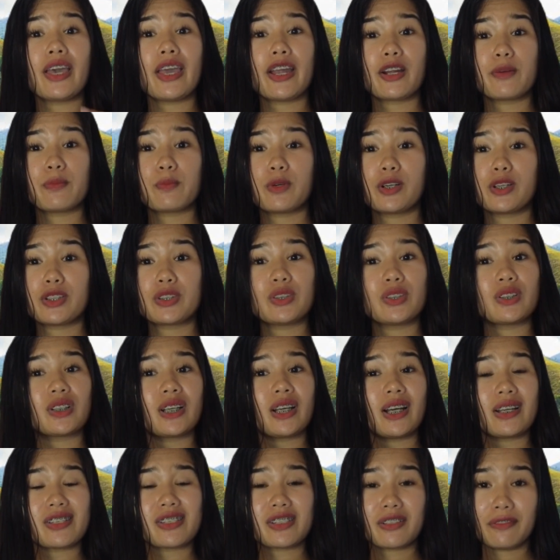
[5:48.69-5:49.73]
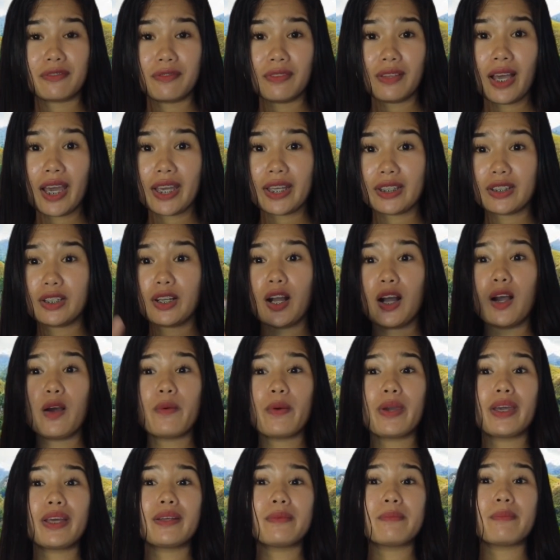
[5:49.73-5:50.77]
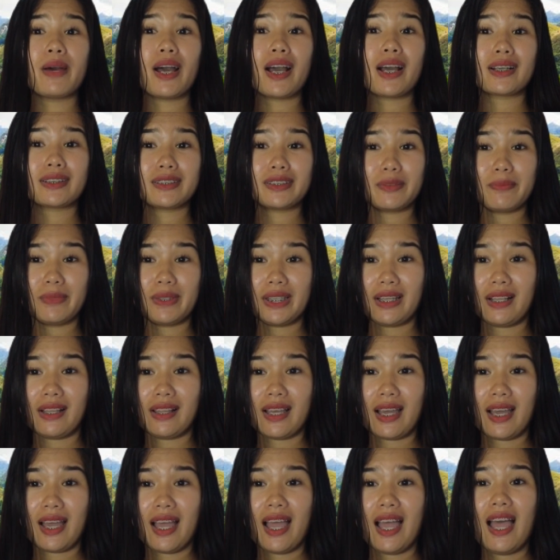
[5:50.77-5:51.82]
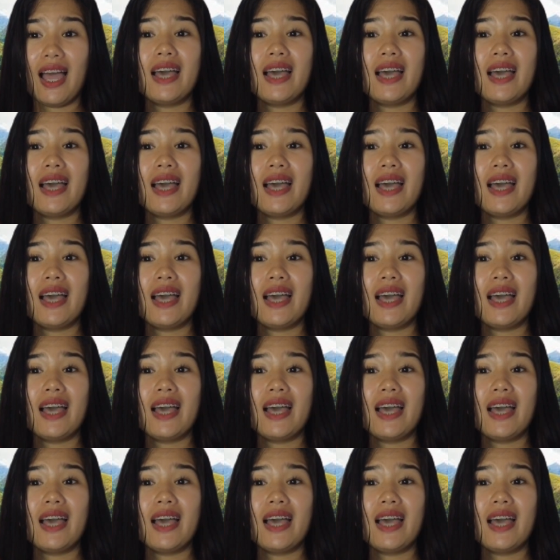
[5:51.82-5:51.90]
Airport to catch a flight going back to Manila,